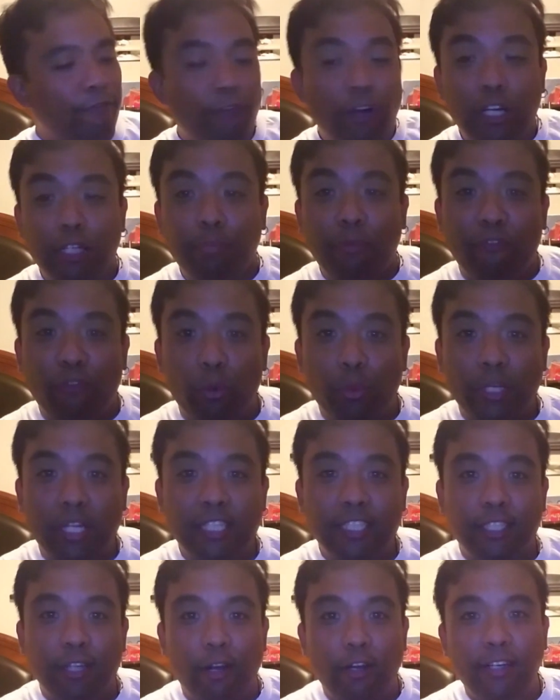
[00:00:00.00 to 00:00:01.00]
First, before we
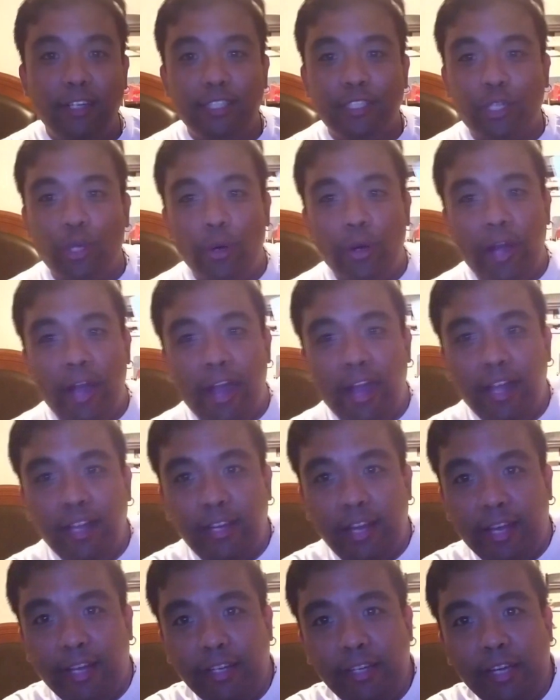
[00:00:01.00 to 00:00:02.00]
get started, let's go
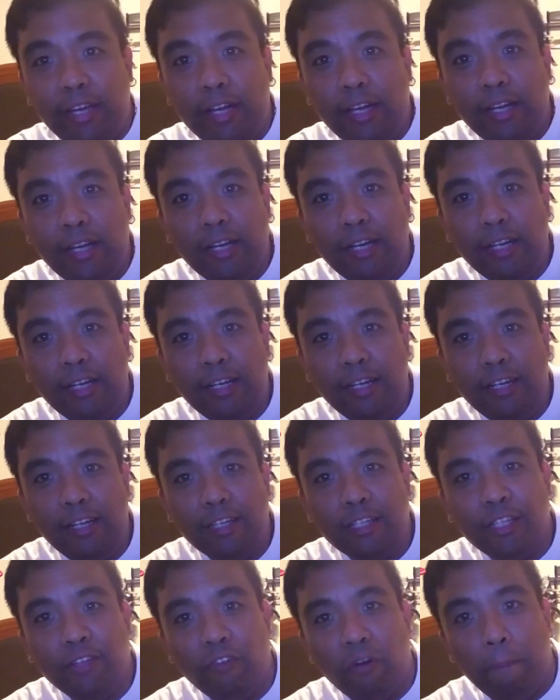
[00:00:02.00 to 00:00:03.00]
ahead and
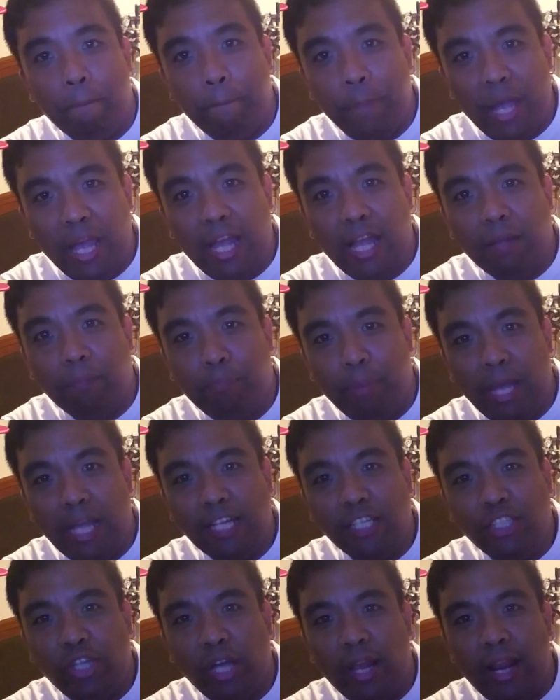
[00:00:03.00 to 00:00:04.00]
give a
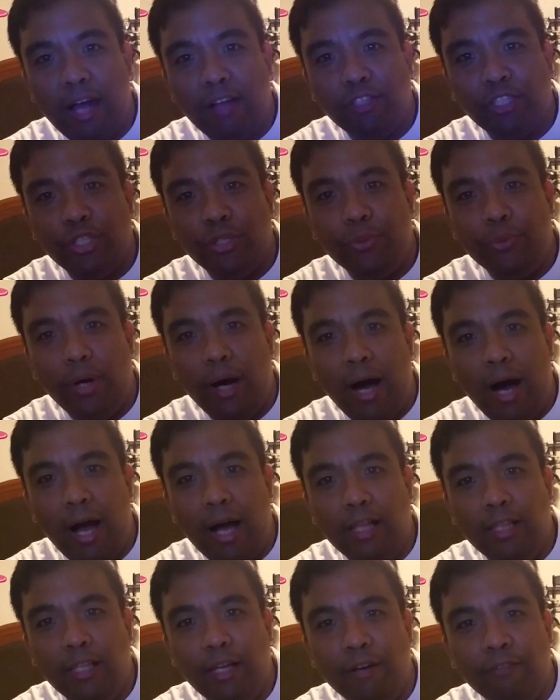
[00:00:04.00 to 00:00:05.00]
big shout out to
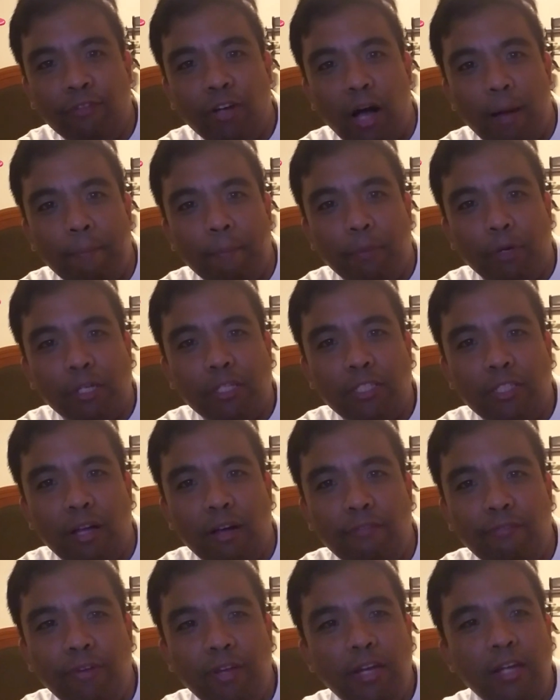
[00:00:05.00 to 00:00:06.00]
I Love Comic Book
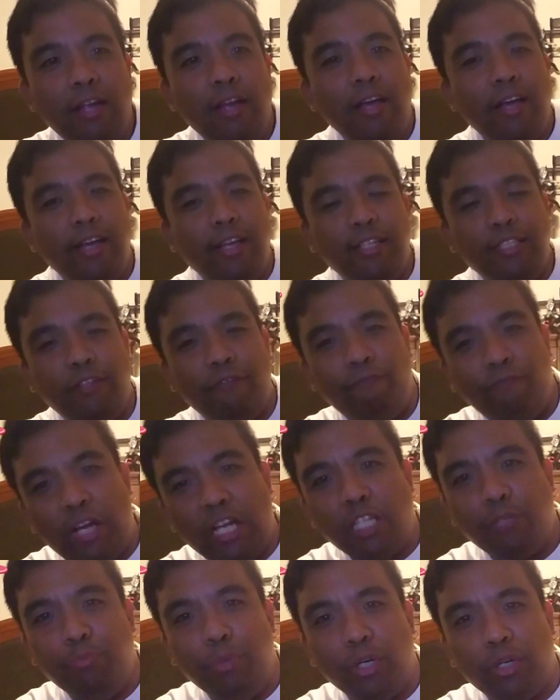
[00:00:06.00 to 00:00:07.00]
Stuff. It is a
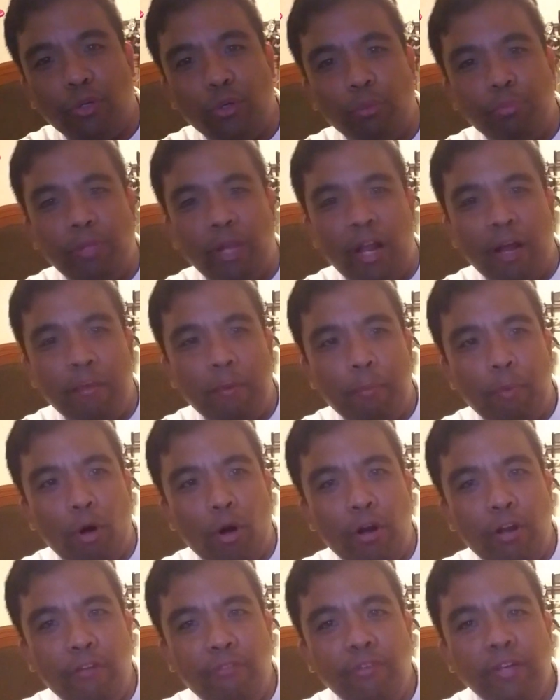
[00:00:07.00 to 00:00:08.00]
Facebook group that I'm a
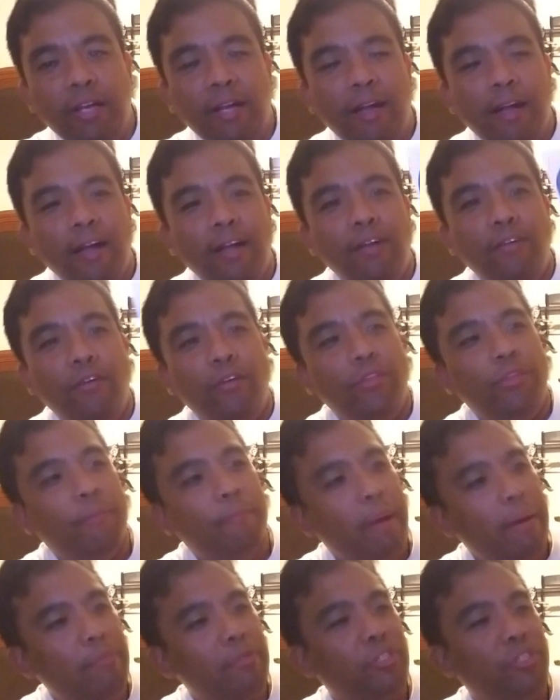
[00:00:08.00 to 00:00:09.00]
part of. The
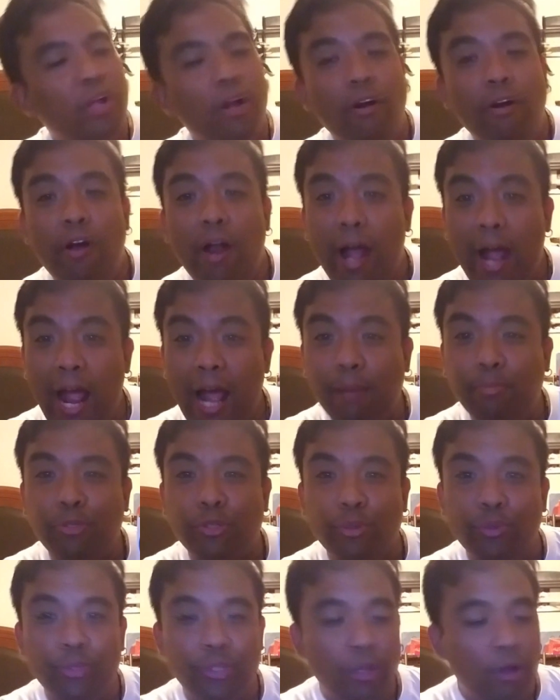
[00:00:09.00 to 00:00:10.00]
members there are
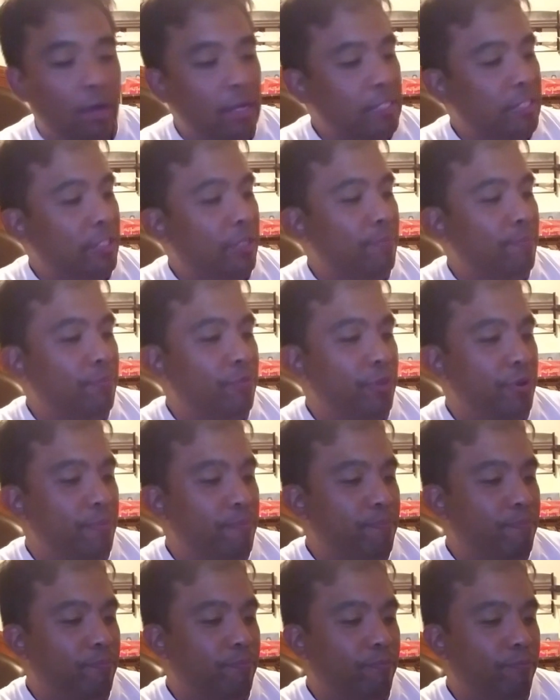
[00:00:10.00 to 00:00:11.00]
absolutely awesome.
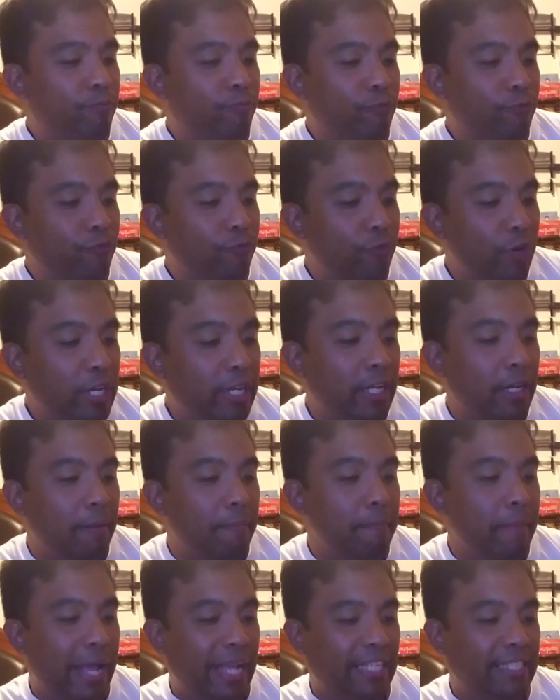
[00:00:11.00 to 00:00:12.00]
They're freaking
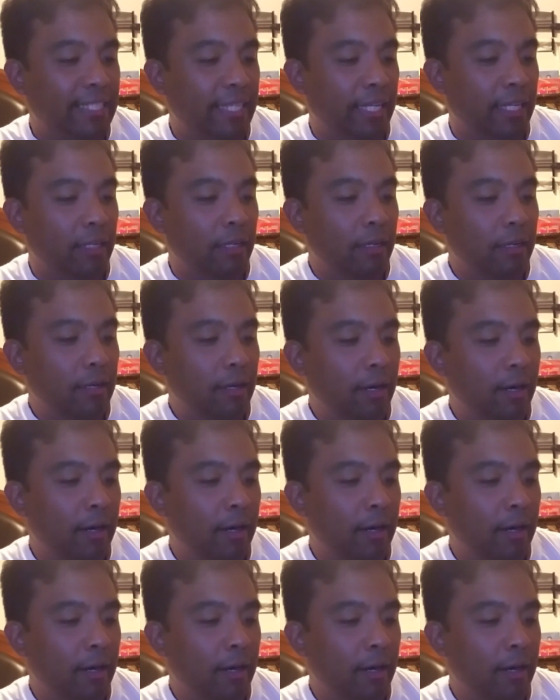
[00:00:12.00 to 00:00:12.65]
amazing.